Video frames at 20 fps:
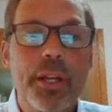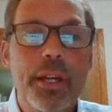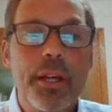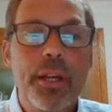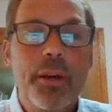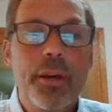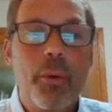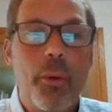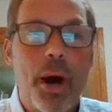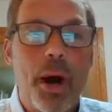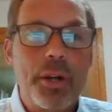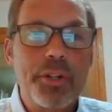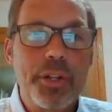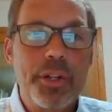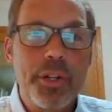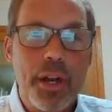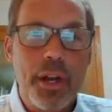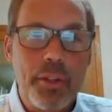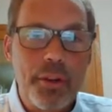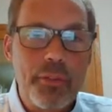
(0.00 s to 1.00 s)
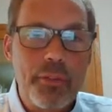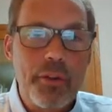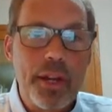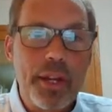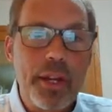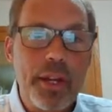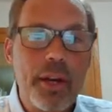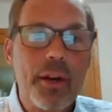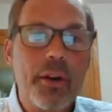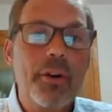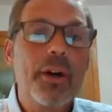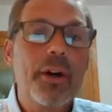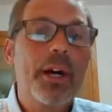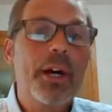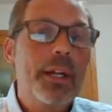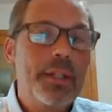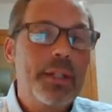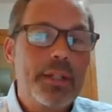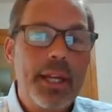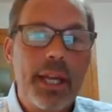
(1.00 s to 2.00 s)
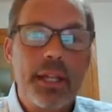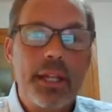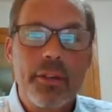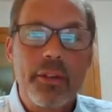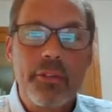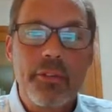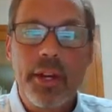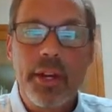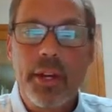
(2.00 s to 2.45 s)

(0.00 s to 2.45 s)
watch another video, take the video